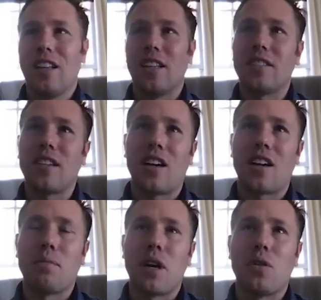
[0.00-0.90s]
Let's talk
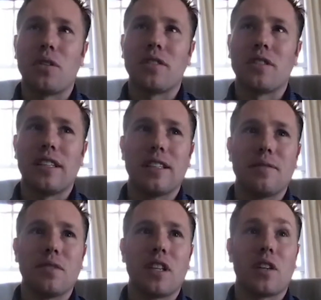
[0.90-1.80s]
about,
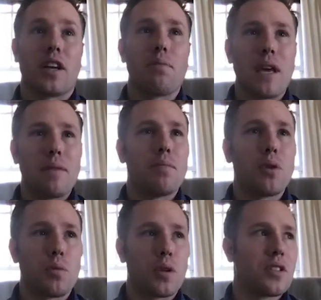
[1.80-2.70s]
you know, like a baby
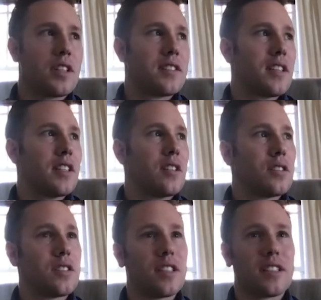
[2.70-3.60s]
boomer. So let's say you're
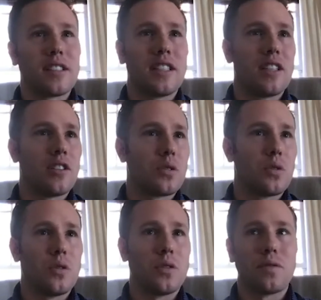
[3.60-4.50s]
60 years
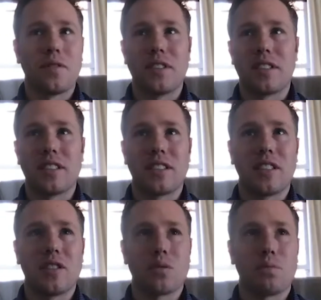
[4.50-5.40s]
old, 50, 60
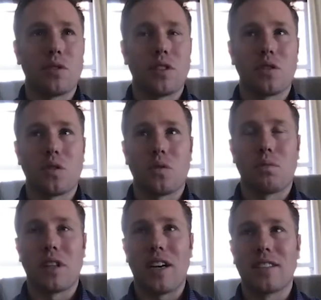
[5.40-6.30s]
years old
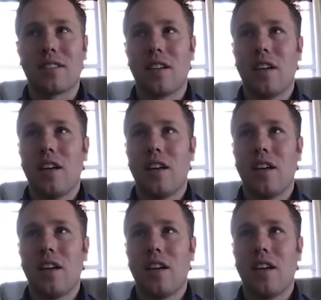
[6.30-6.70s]
plus,